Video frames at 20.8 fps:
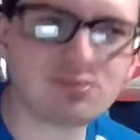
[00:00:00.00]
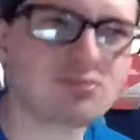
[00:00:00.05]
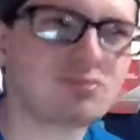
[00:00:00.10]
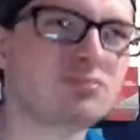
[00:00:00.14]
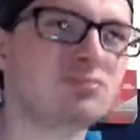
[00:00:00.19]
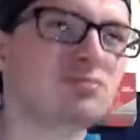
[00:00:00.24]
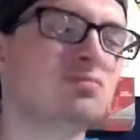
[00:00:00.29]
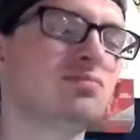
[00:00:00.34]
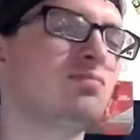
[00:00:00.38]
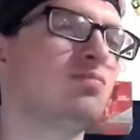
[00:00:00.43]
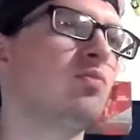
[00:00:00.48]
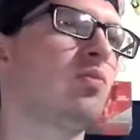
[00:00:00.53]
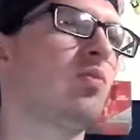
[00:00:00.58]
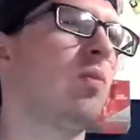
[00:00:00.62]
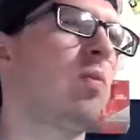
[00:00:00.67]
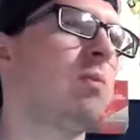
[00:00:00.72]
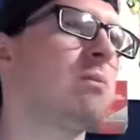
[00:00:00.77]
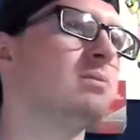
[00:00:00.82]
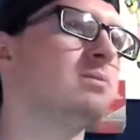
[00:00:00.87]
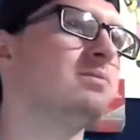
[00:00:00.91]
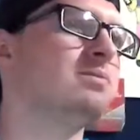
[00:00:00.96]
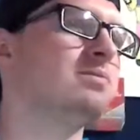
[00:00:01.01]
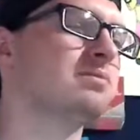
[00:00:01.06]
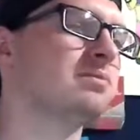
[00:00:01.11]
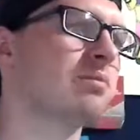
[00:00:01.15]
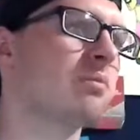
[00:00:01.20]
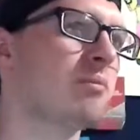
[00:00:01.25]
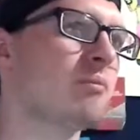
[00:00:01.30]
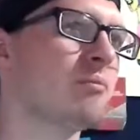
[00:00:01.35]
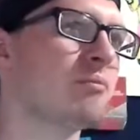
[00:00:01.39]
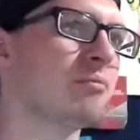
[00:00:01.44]

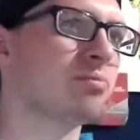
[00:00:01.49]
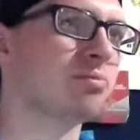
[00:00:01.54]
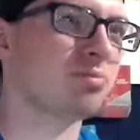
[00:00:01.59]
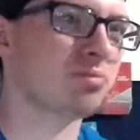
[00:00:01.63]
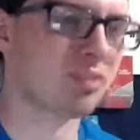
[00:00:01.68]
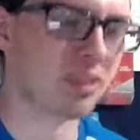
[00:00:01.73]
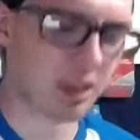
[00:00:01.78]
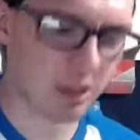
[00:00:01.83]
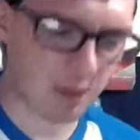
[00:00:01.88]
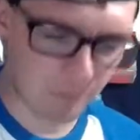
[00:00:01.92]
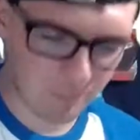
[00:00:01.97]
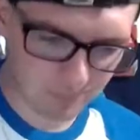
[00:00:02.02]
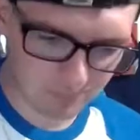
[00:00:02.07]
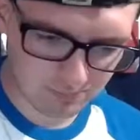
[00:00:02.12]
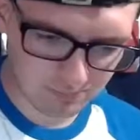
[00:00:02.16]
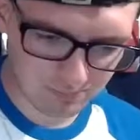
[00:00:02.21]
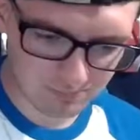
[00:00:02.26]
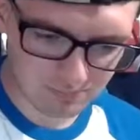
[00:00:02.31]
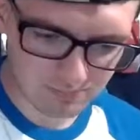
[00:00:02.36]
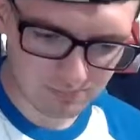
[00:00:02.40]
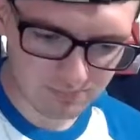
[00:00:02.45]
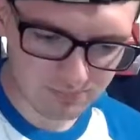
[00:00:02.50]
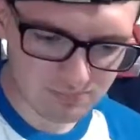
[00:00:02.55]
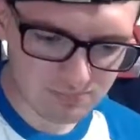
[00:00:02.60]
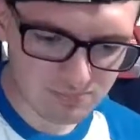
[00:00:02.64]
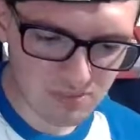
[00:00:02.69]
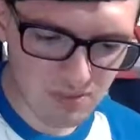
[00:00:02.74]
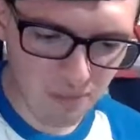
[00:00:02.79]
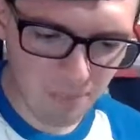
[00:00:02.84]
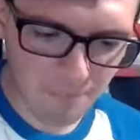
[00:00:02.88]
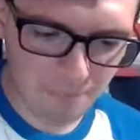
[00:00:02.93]

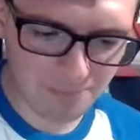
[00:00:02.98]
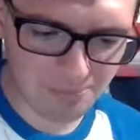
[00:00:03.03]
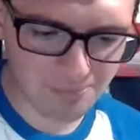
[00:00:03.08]
Nothing is said.